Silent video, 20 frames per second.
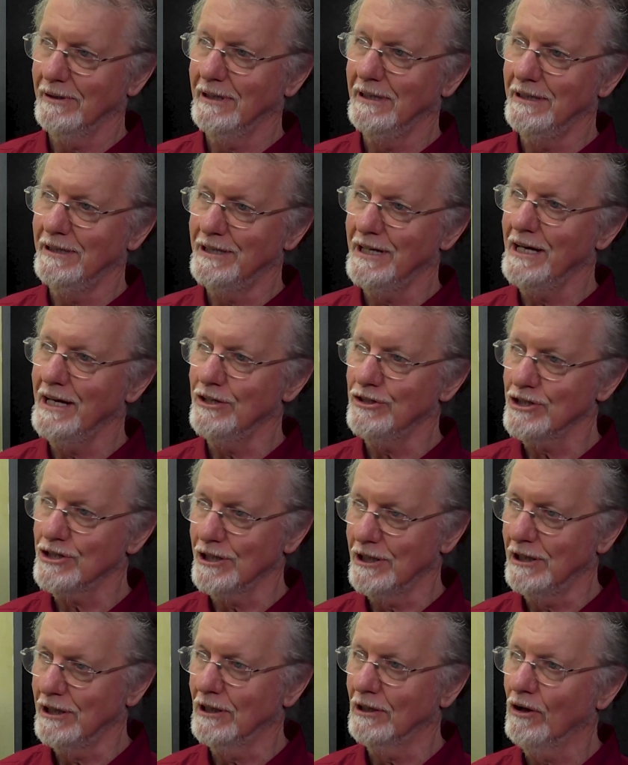
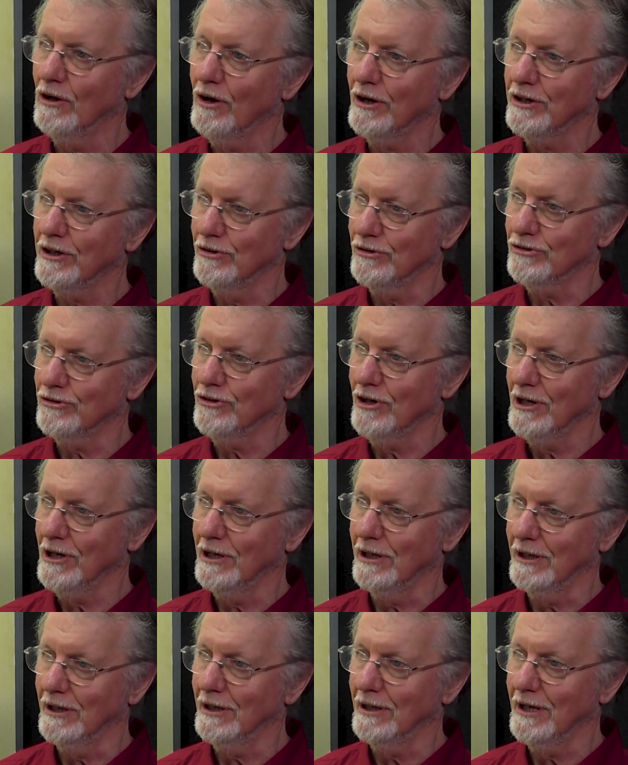intensity. And like you're
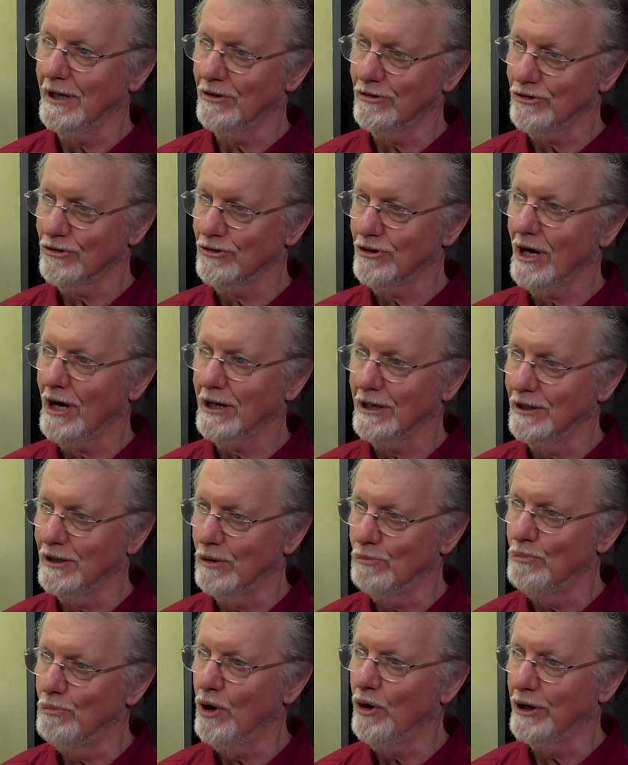saying, it gets stuck in
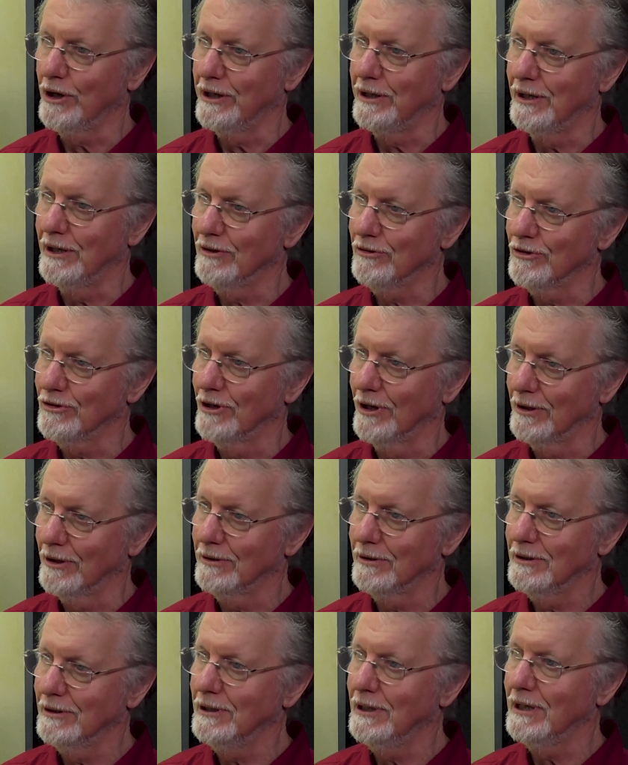the body, doesn't it?
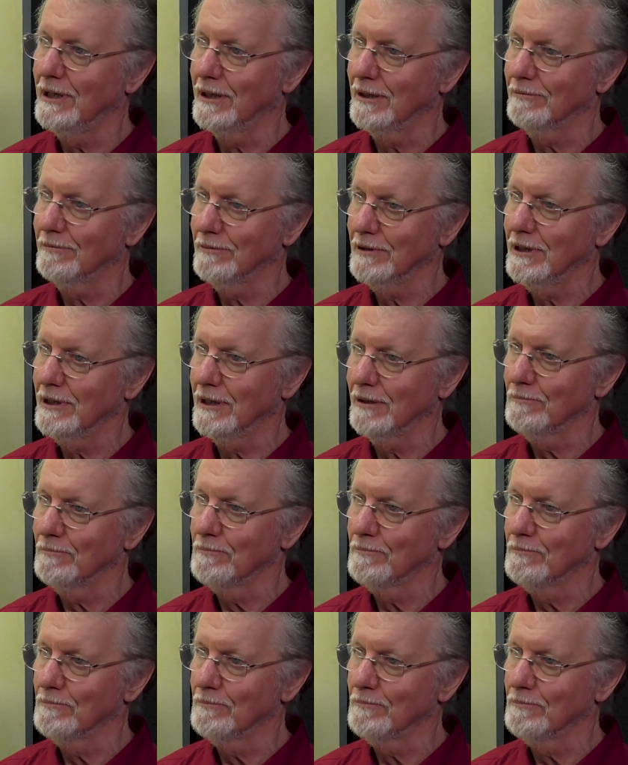That's right. Yeah, yeah.